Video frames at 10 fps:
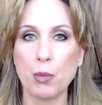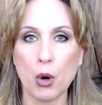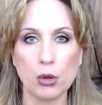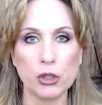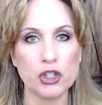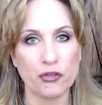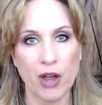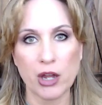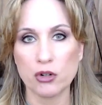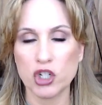Polish
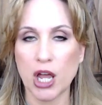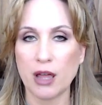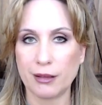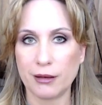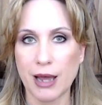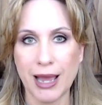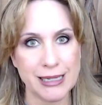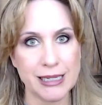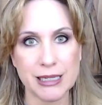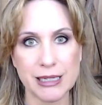fighter jet
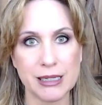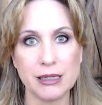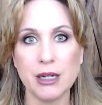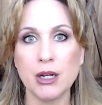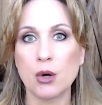idea